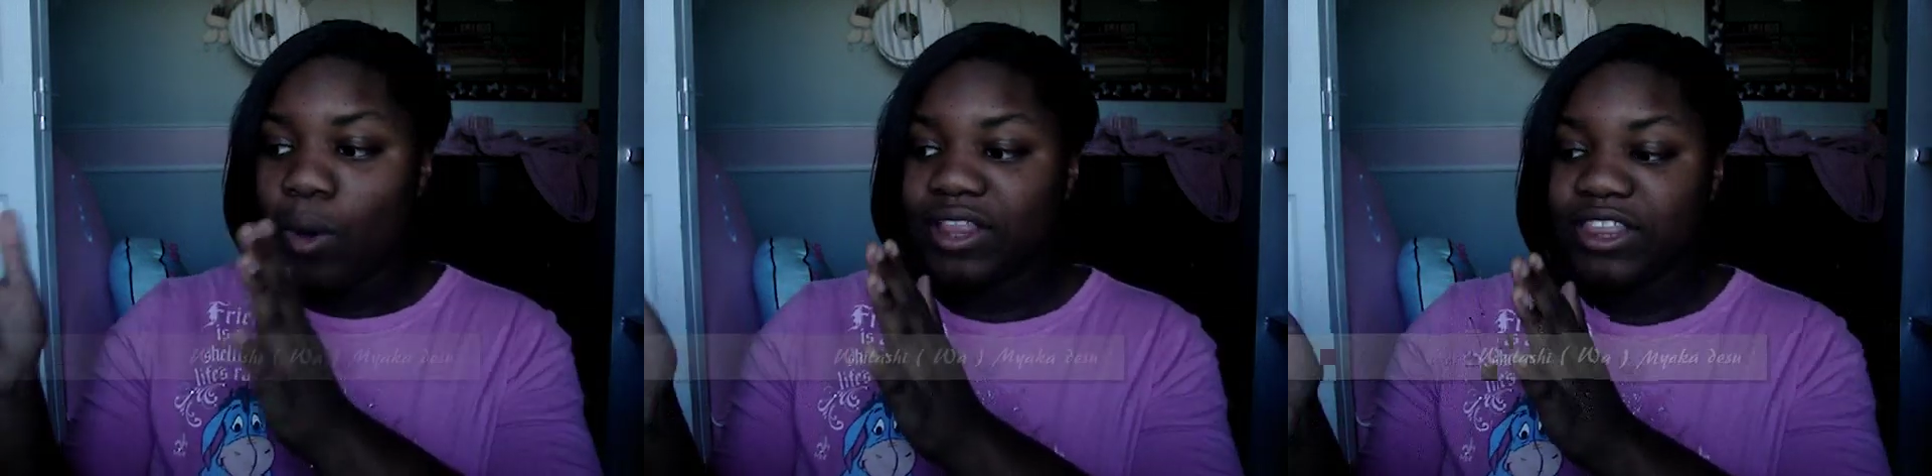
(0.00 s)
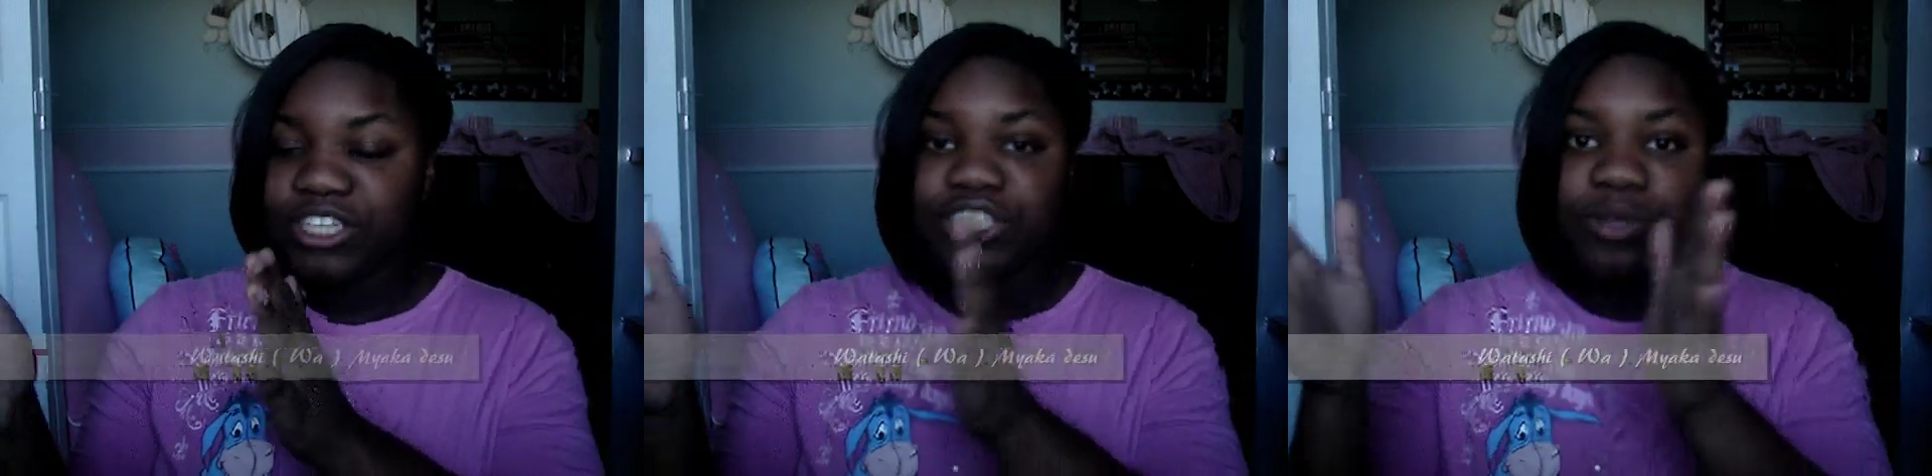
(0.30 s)

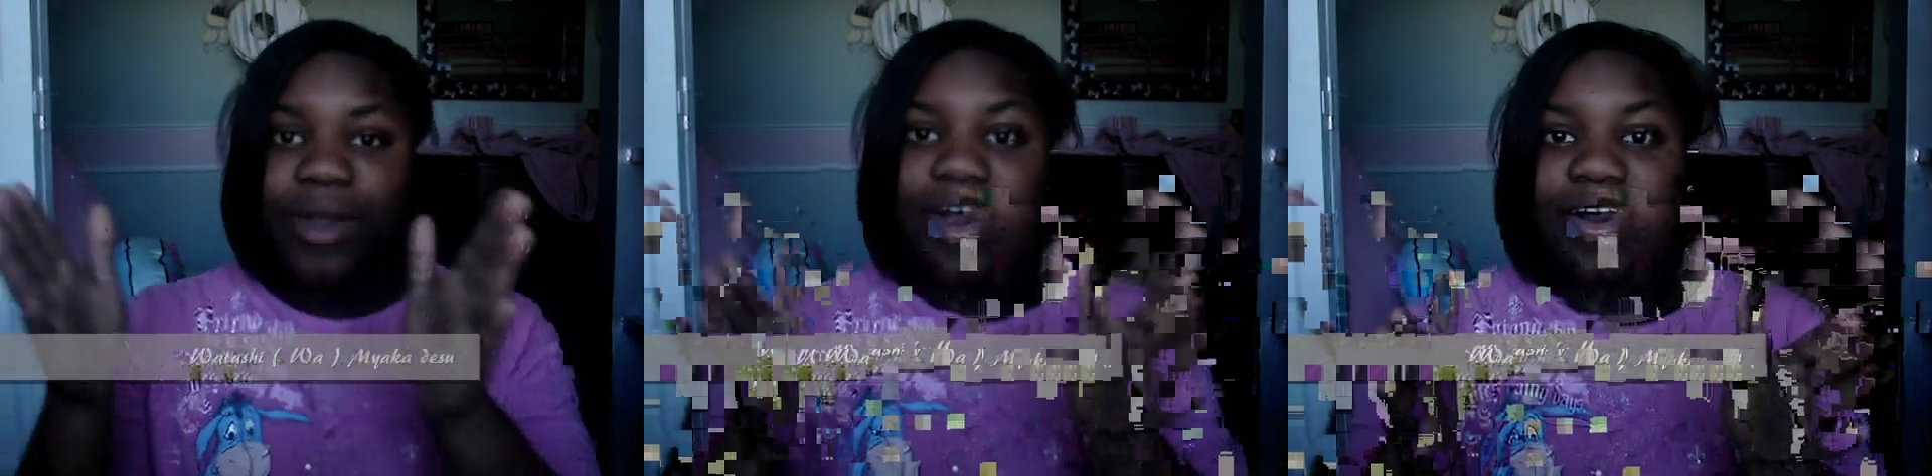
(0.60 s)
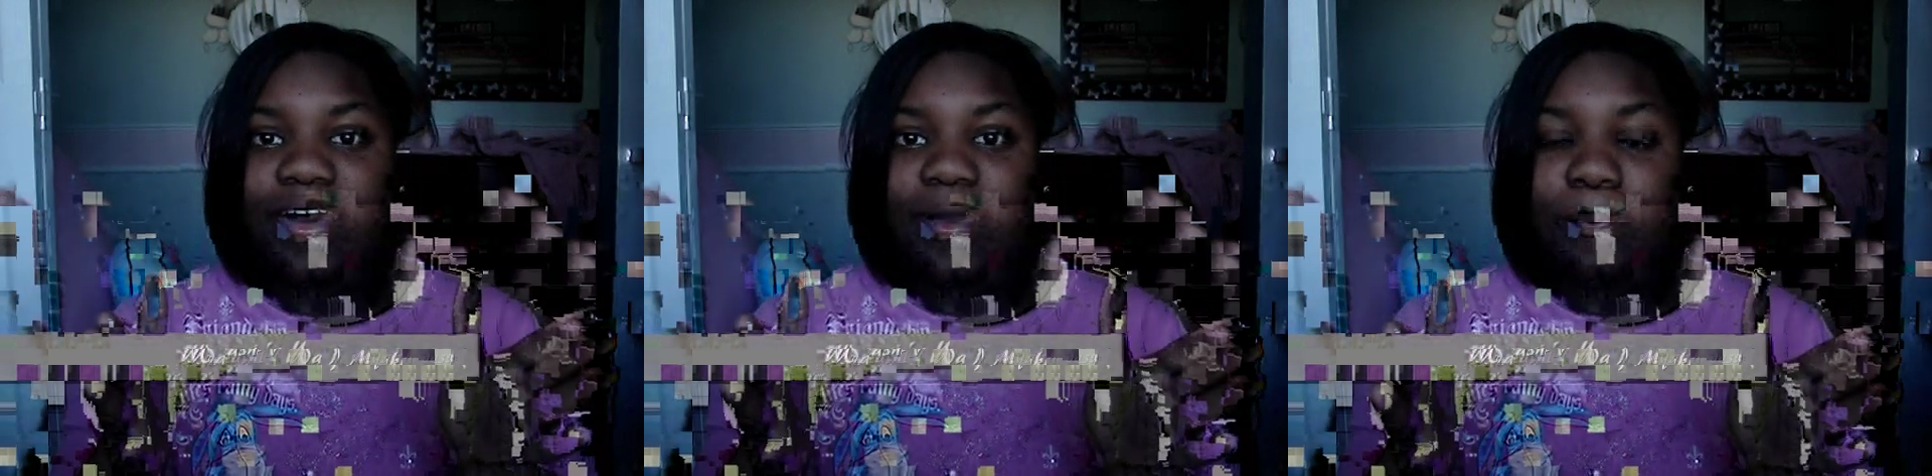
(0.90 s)
Watashi wa
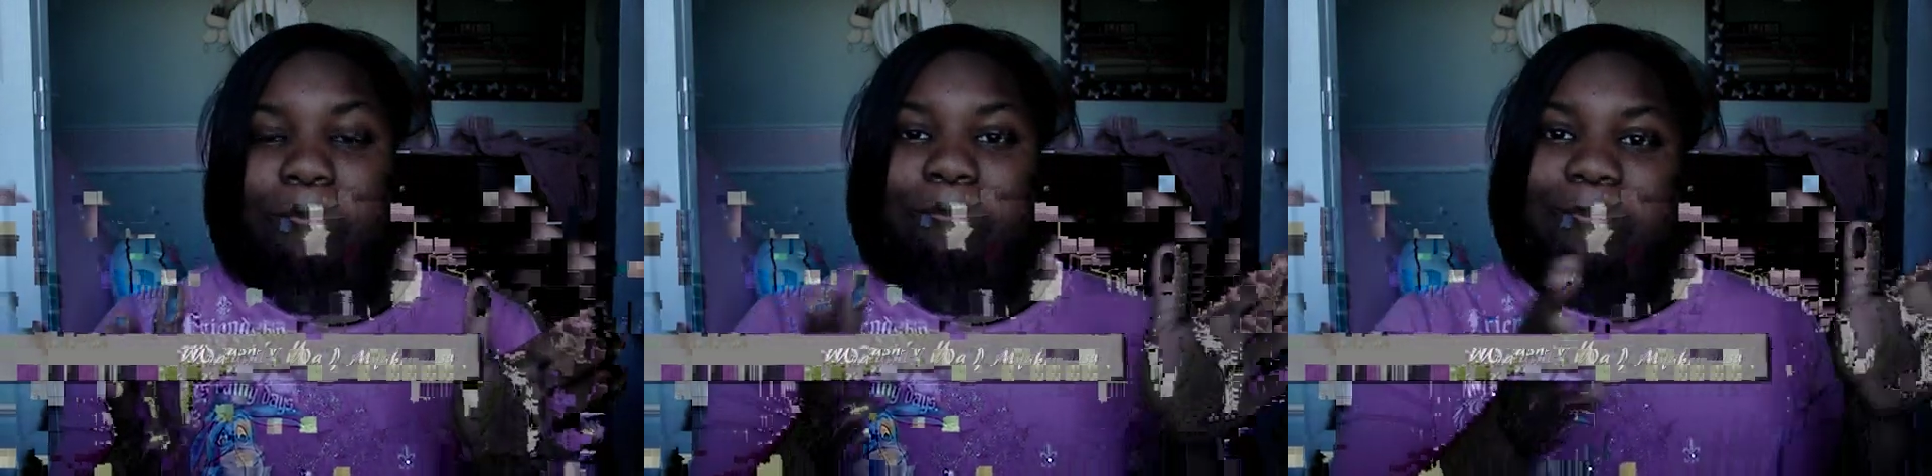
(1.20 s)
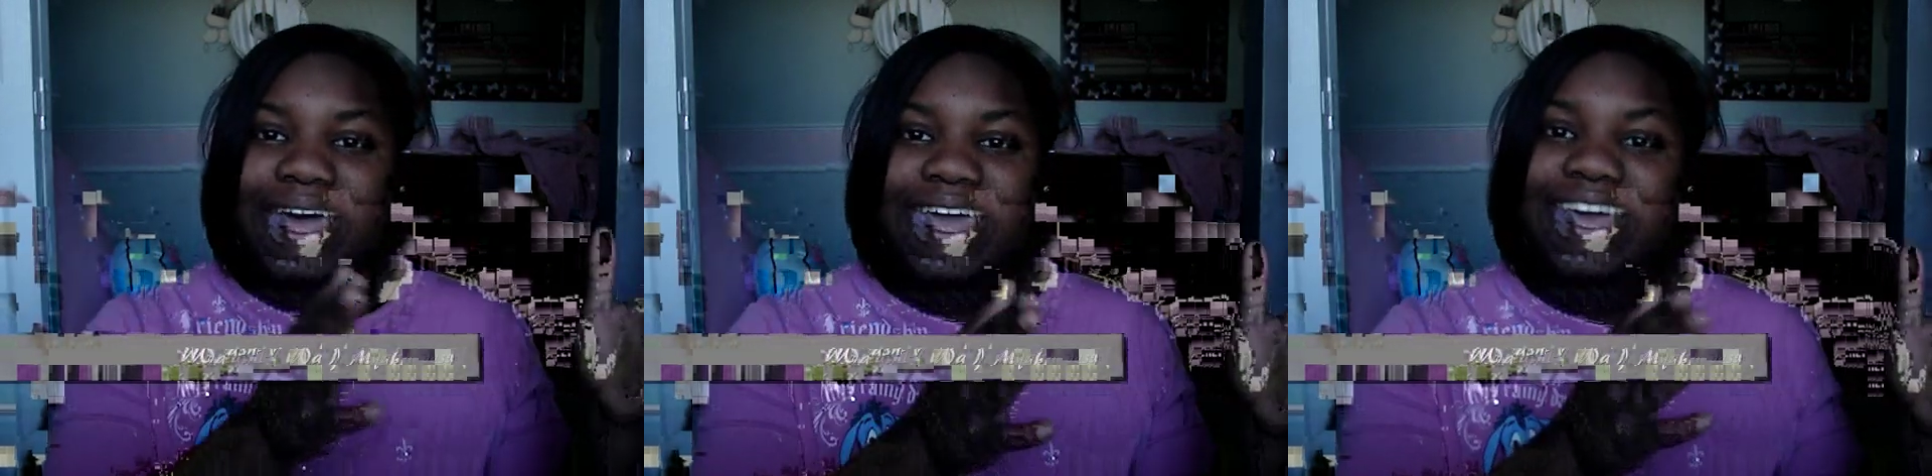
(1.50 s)

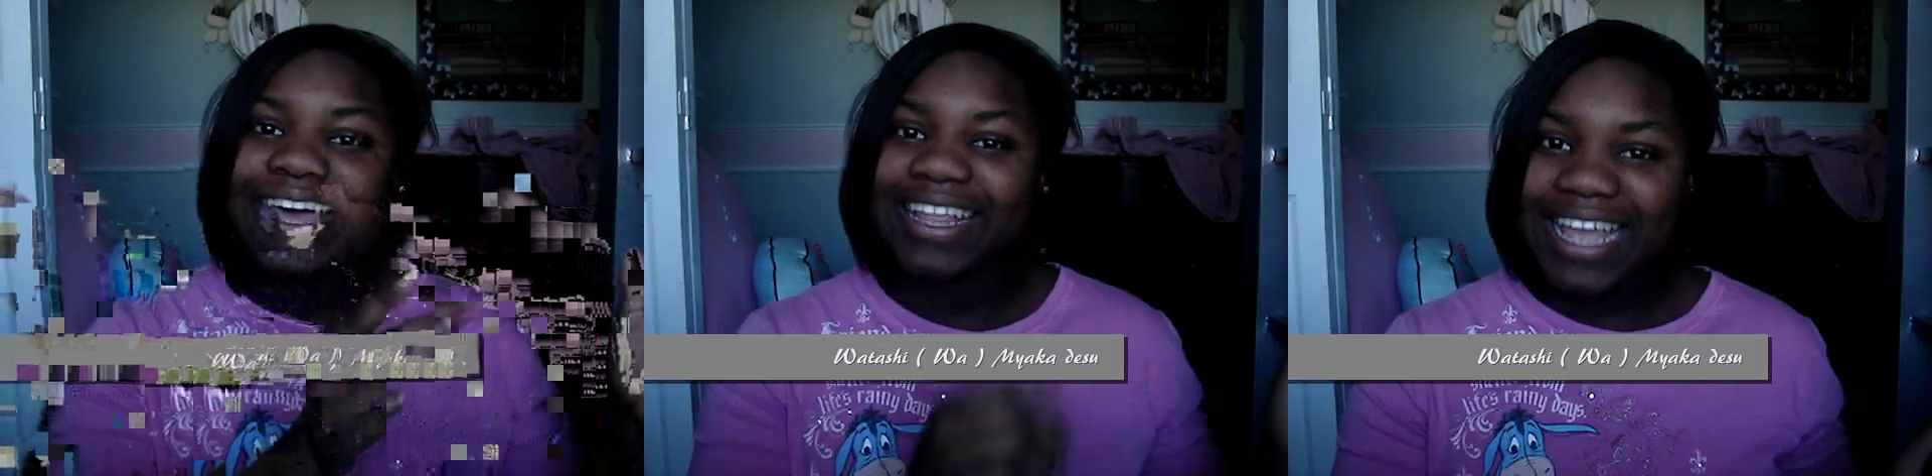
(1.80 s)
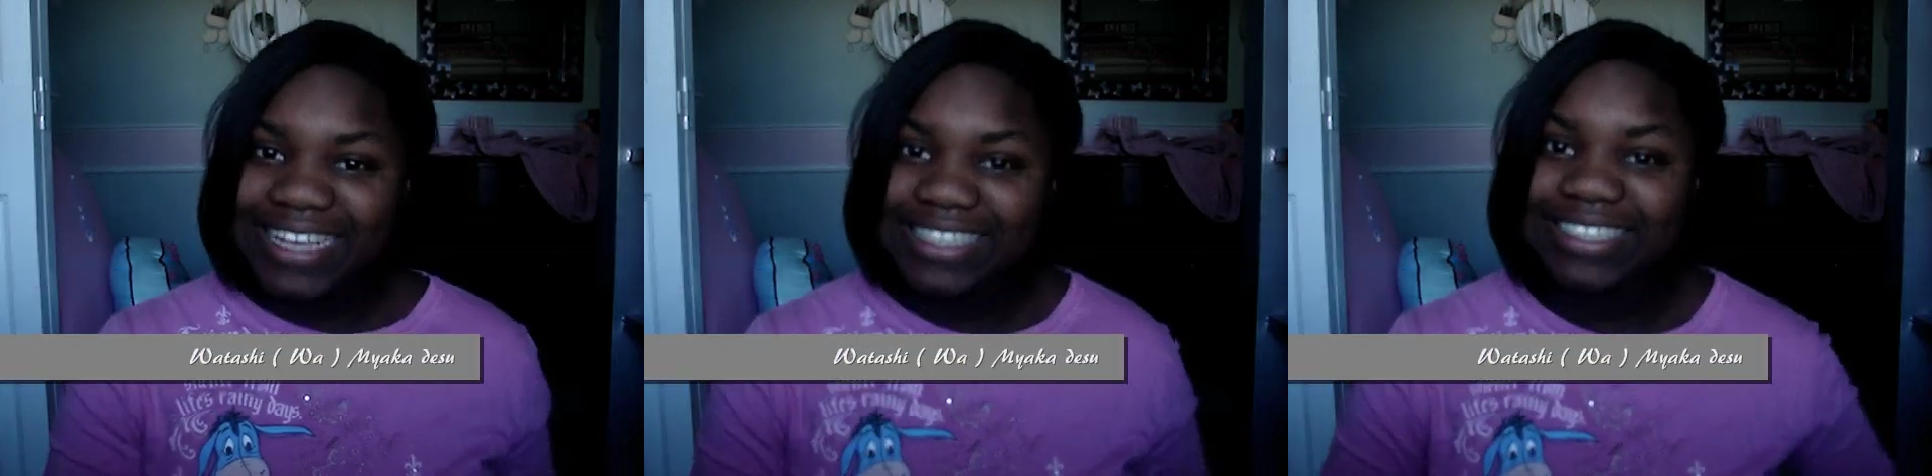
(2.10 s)
Micah
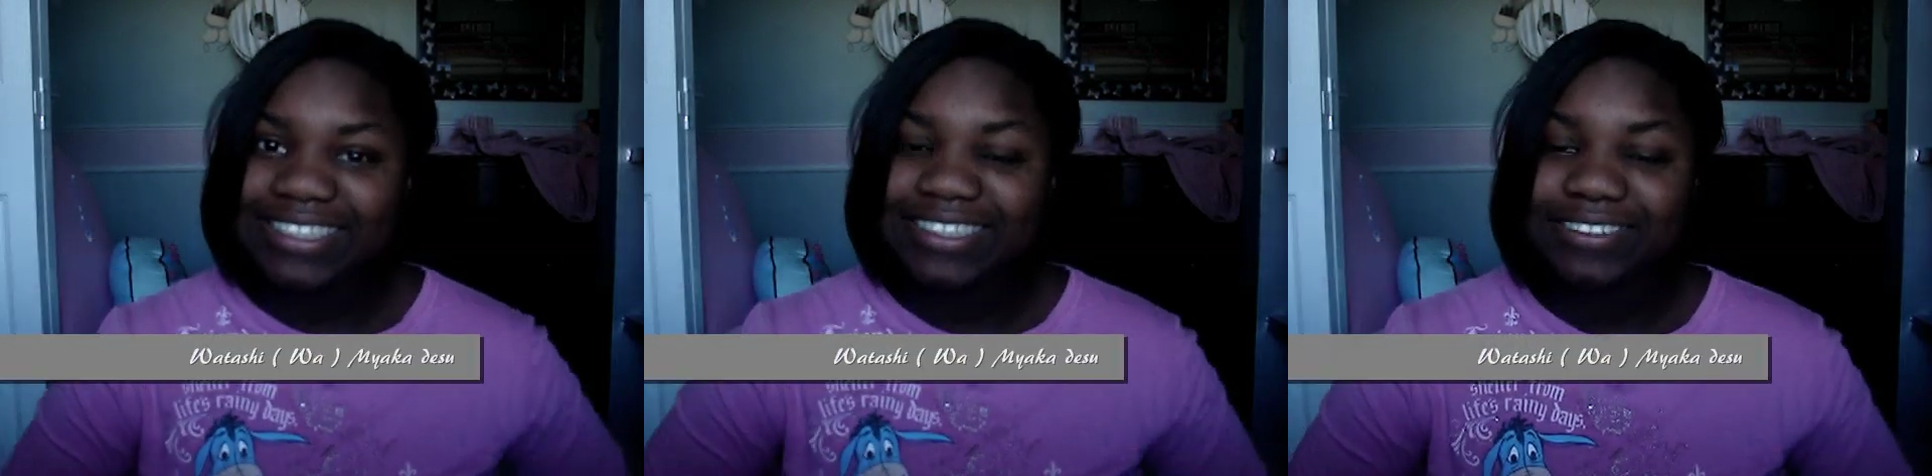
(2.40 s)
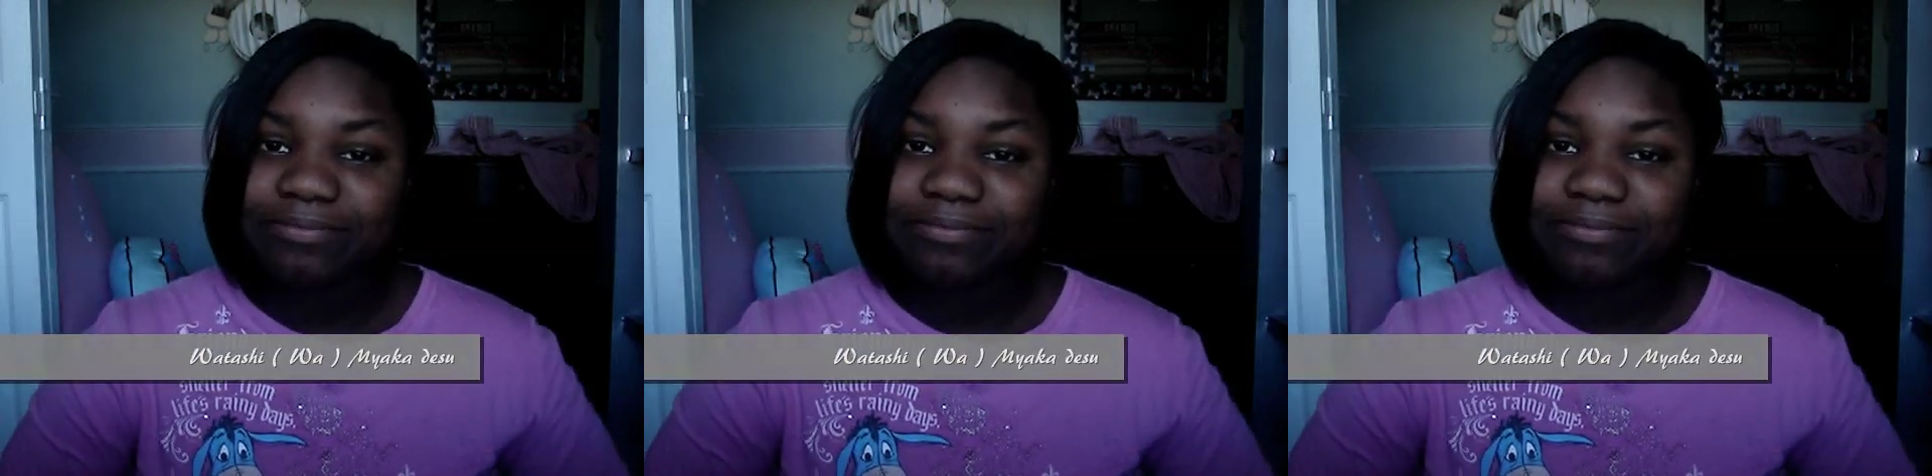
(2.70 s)
desu.